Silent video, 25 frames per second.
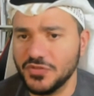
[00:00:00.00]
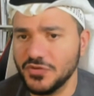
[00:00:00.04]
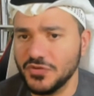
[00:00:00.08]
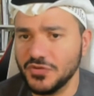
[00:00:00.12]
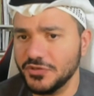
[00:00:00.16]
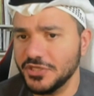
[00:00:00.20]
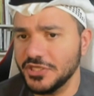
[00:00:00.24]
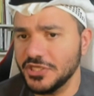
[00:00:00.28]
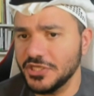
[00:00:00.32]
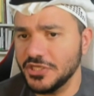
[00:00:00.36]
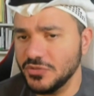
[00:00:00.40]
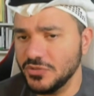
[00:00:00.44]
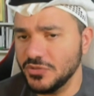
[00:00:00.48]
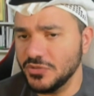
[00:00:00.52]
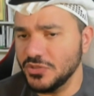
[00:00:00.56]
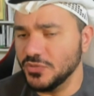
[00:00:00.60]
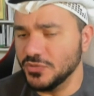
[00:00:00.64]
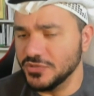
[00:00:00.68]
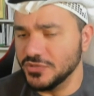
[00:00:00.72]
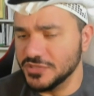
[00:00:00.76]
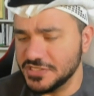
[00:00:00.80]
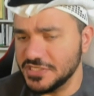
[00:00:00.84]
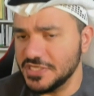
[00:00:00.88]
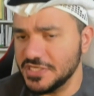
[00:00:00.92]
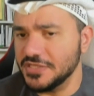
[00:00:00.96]
thirty, you
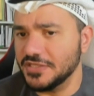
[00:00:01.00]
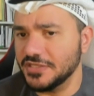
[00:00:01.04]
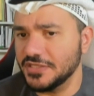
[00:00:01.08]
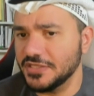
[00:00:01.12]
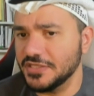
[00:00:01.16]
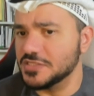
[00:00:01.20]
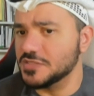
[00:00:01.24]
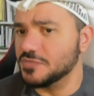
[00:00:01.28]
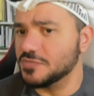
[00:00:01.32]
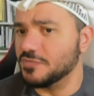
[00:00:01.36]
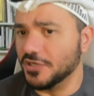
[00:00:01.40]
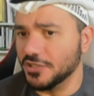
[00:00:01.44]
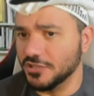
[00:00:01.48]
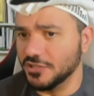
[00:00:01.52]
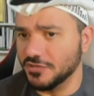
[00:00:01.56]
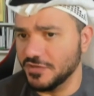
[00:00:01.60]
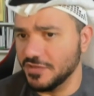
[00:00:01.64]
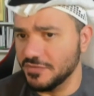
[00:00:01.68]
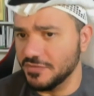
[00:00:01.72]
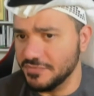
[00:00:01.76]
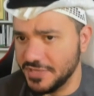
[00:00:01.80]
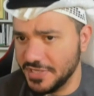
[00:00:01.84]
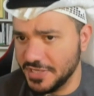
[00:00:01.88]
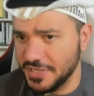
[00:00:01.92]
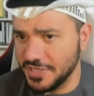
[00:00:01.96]
will see that it's part of
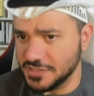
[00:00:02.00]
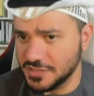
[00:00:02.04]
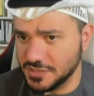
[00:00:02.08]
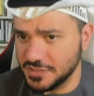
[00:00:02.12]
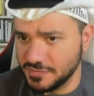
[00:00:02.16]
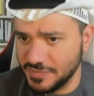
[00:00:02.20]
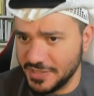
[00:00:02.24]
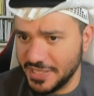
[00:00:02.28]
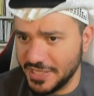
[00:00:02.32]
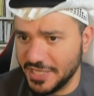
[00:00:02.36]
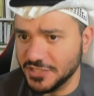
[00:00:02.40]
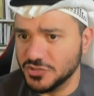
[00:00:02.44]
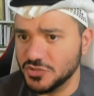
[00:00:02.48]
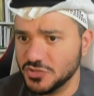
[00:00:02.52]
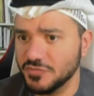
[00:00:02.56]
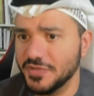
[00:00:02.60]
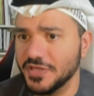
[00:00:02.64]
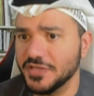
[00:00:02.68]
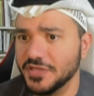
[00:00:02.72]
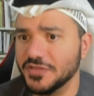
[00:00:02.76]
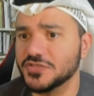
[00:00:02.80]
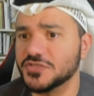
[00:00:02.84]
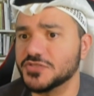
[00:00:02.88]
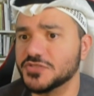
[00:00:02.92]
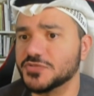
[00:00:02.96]
M B S's plan to
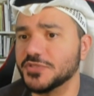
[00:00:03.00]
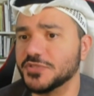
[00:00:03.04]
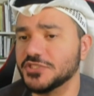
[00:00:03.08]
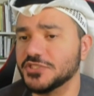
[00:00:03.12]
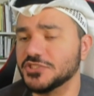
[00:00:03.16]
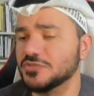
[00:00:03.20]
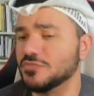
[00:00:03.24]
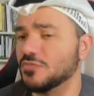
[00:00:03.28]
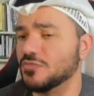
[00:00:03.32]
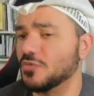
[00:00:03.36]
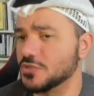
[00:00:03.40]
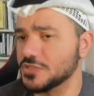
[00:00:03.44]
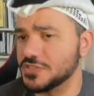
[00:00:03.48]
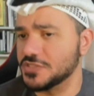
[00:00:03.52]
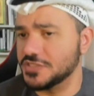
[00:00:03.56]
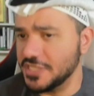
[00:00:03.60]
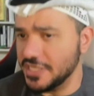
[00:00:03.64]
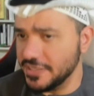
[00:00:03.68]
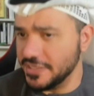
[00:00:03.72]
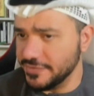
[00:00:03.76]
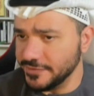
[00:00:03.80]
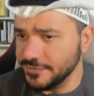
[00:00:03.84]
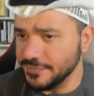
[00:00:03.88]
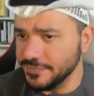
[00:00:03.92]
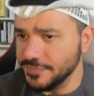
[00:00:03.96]
make this region more
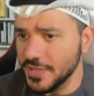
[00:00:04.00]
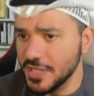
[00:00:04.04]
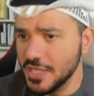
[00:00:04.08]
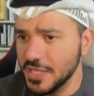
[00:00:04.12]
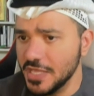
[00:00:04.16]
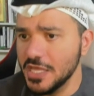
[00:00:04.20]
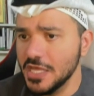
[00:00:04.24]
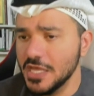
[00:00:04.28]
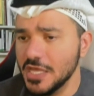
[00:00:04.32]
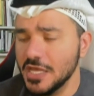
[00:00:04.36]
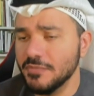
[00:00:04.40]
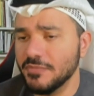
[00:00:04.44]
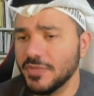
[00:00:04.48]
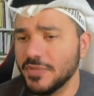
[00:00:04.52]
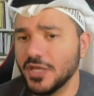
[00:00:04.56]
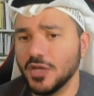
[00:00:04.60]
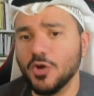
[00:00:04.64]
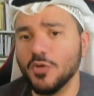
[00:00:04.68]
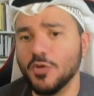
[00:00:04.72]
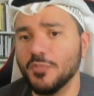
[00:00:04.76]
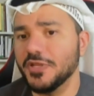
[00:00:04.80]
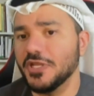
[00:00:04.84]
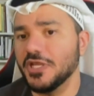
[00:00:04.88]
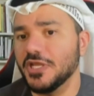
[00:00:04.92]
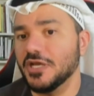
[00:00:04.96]
stable by
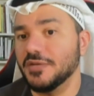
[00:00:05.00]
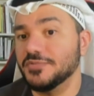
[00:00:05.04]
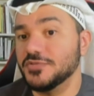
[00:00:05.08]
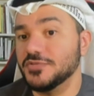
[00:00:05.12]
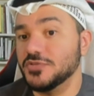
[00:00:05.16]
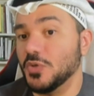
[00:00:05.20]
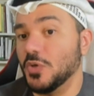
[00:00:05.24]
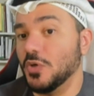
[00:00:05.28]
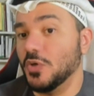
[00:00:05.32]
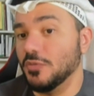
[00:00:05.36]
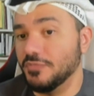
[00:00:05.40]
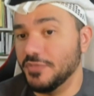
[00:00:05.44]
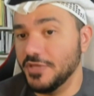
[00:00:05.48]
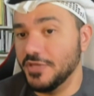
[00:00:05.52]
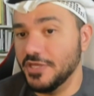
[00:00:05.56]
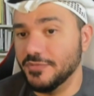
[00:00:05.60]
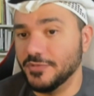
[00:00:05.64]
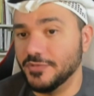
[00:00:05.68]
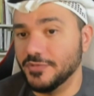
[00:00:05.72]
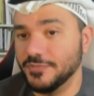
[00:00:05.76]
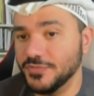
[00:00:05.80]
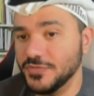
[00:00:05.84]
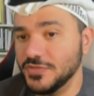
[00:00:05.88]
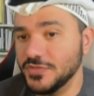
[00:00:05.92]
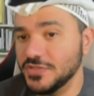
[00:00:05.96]
opening up to all
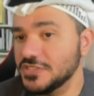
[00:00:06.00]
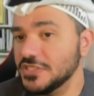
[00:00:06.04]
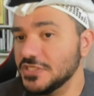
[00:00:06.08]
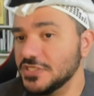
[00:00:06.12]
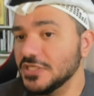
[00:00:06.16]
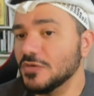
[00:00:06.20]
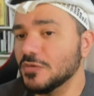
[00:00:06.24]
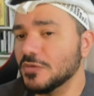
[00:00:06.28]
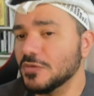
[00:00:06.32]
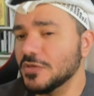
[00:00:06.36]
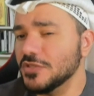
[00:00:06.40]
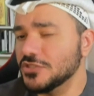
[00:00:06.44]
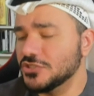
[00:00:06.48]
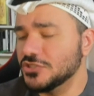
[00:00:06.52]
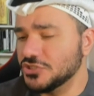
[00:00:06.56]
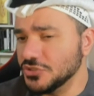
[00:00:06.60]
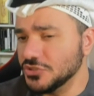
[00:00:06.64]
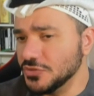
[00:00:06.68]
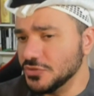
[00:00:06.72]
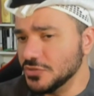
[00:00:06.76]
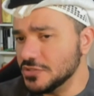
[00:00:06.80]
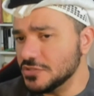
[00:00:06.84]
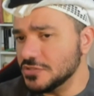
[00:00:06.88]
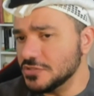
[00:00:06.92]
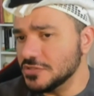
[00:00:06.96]
people. You see, Laura, the
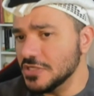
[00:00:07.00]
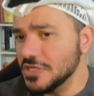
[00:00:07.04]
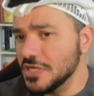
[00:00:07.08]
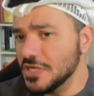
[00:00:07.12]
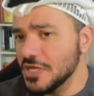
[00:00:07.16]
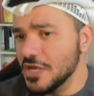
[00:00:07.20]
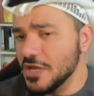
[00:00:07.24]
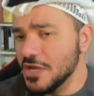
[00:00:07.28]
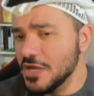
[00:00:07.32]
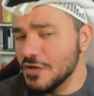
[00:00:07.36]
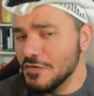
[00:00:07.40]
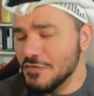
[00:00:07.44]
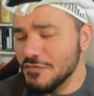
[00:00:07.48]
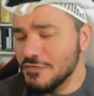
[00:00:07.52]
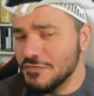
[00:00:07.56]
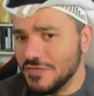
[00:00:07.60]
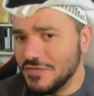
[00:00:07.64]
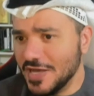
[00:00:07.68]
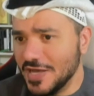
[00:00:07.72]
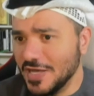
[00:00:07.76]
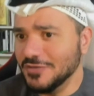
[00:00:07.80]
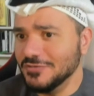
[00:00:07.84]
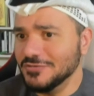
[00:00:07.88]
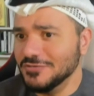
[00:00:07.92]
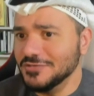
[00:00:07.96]
Jews
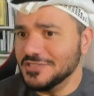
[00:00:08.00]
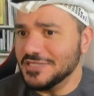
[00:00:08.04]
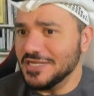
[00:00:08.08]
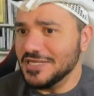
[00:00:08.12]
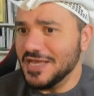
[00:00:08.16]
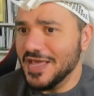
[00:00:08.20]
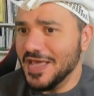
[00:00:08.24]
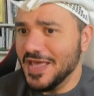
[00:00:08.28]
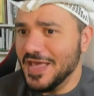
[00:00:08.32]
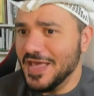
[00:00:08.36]
found